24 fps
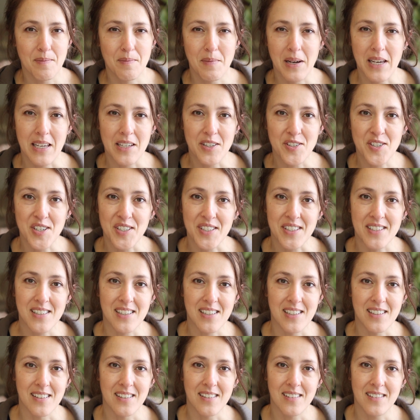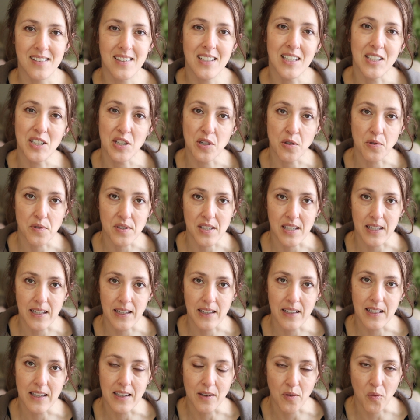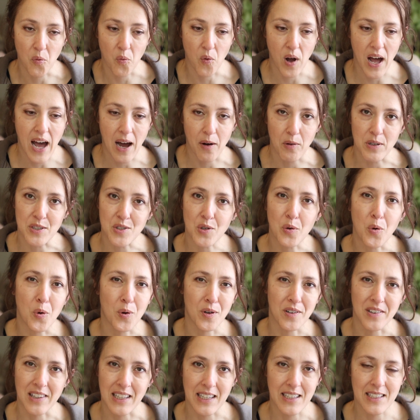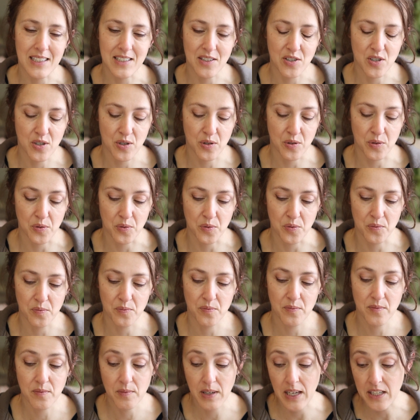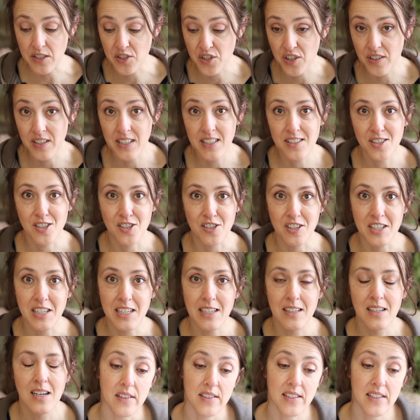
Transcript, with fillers: my interest in in using it and how it's correlated to ancient history.